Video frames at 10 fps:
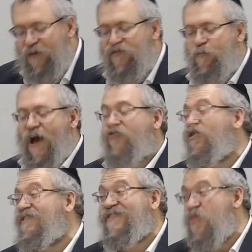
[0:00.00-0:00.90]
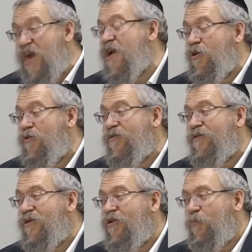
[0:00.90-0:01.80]
is the source of the
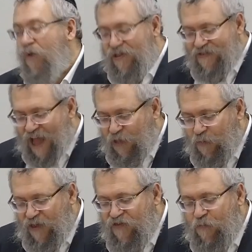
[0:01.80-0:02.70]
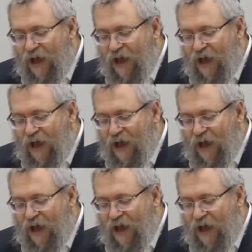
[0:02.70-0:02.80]
supernal midas of Atzilus,